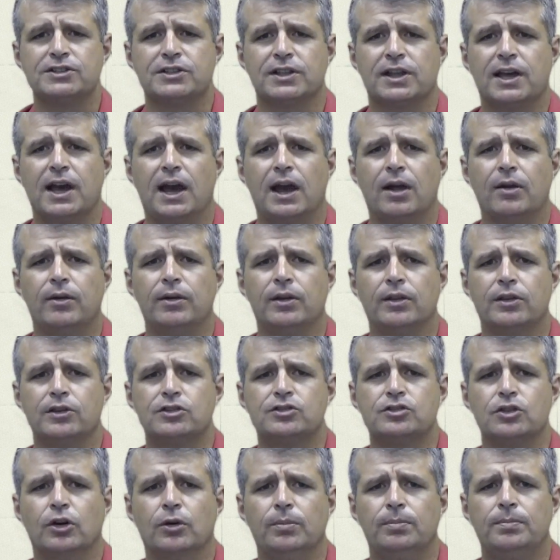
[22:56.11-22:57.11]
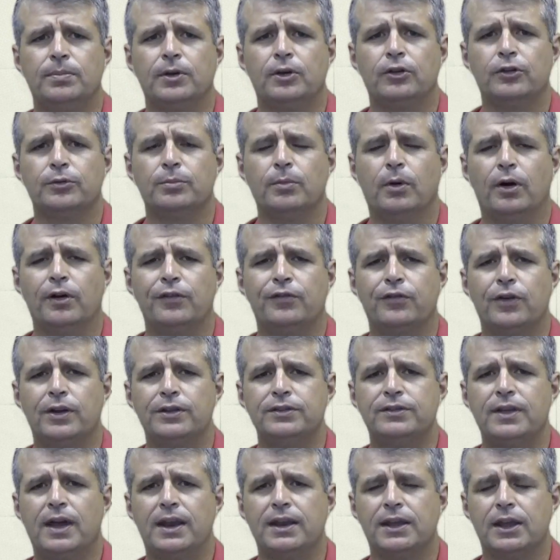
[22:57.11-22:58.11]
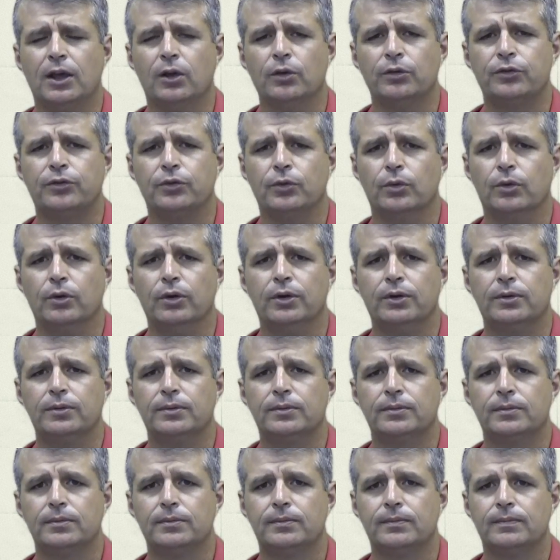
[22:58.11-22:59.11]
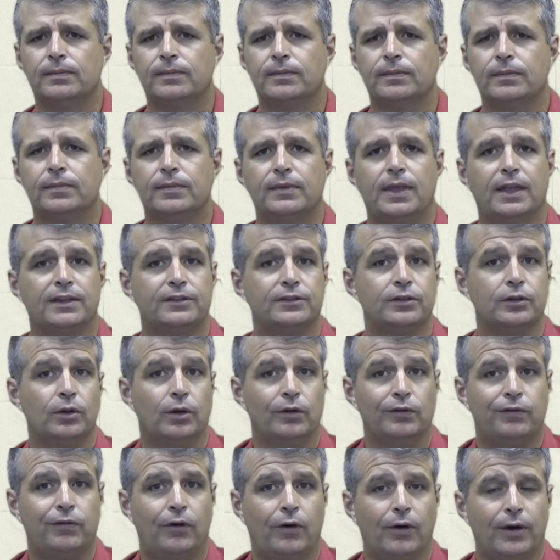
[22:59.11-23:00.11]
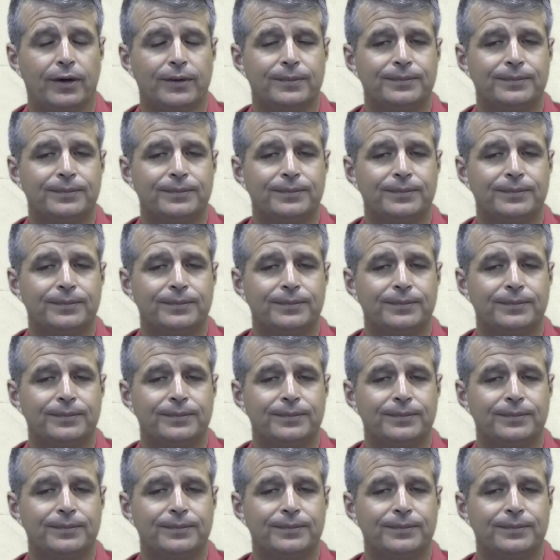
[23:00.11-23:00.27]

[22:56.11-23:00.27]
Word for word: the car into the shop because my friend Danielle saw it," that's not fine.